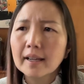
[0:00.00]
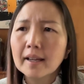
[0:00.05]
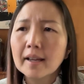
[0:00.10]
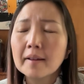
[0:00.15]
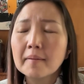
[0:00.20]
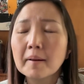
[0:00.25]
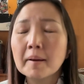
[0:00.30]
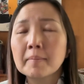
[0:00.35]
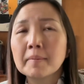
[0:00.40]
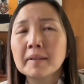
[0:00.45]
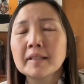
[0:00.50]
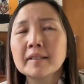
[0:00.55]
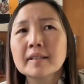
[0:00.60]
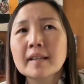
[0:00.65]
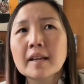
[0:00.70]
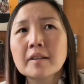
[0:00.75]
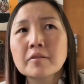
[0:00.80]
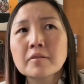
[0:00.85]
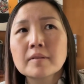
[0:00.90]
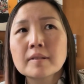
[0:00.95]
I mean,
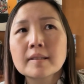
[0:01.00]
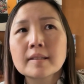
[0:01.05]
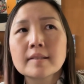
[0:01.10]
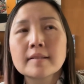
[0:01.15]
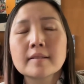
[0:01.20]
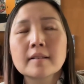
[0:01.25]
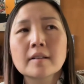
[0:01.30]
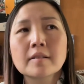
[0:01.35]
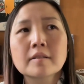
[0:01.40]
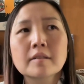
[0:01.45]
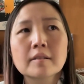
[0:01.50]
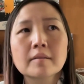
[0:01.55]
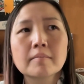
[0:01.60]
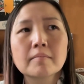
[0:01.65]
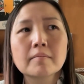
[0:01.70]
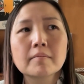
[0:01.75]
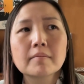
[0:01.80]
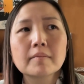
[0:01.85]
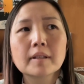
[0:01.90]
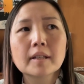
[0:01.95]
Tetris is such a
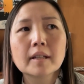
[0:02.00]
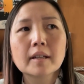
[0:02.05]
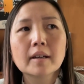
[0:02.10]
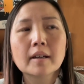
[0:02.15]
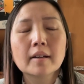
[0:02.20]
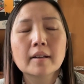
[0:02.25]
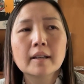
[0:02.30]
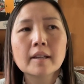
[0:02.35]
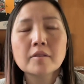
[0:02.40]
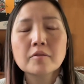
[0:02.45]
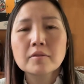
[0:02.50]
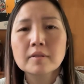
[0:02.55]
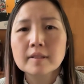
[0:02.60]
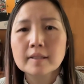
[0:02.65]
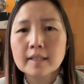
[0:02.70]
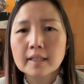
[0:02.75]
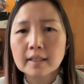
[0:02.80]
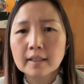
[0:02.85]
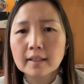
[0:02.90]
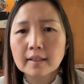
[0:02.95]

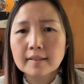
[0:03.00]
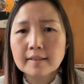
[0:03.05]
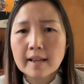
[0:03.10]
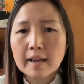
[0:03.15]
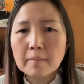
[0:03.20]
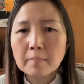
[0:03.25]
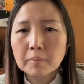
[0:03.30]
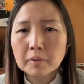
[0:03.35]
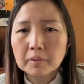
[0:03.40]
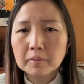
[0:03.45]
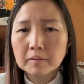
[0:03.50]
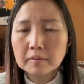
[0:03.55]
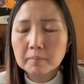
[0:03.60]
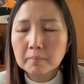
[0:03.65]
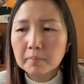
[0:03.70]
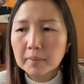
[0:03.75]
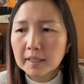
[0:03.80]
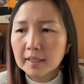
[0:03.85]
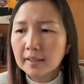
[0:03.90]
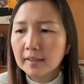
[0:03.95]
interesting example
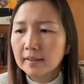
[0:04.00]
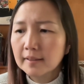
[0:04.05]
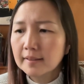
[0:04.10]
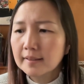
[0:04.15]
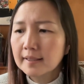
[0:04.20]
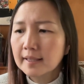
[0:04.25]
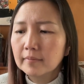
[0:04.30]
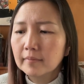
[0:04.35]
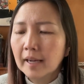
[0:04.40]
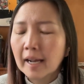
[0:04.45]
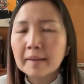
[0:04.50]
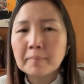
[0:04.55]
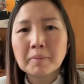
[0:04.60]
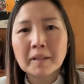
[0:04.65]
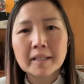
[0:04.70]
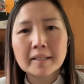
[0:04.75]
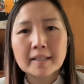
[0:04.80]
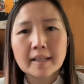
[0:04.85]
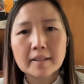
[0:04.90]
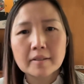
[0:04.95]
because I play
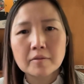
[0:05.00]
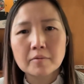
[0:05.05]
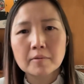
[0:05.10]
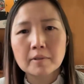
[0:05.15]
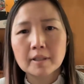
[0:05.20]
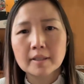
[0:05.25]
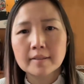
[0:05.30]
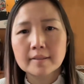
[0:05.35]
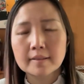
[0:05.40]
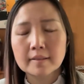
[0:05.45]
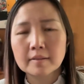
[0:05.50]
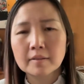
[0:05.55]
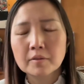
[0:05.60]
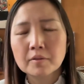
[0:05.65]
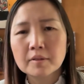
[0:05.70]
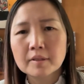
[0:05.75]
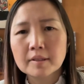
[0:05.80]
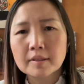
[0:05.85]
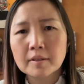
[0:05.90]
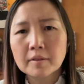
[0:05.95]
Tetris, and
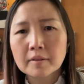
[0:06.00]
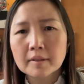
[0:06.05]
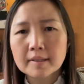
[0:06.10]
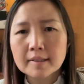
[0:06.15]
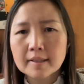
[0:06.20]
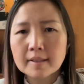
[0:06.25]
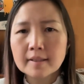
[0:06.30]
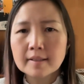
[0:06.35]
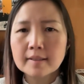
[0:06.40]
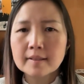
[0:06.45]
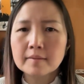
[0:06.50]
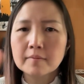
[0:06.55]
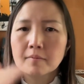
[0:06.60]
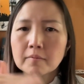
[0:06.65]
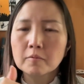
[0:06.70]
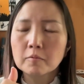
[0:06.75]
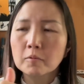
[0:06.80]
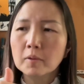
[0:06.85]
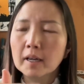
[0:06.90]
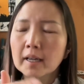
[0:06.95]
there is this
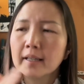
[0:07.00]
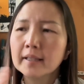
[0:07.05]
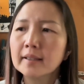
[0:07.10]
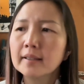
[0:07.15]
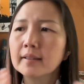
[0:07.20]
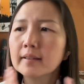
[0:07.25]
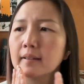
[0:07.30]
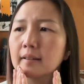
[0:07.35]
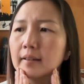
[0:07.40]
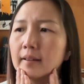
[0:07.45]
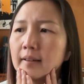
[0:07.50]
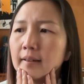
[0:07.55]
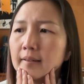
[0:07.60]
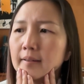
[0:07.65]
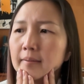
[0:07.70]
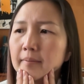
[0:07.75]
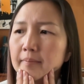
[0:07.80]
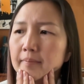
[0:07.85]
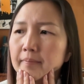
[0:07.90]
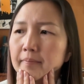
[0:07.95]
one
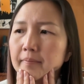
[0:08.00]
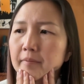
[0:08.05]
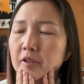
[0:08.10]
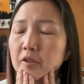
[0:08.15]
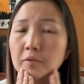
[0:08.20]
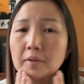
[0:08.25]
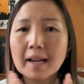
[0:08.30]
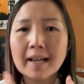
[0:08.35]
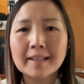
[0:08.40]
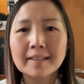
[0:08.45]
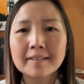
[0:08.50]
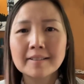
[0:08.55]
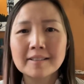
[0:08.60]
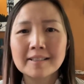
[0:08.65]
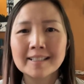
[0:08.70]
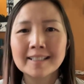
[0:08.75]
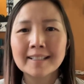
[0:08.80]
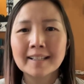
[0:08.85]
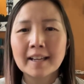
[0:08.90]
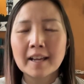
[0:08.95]
strategy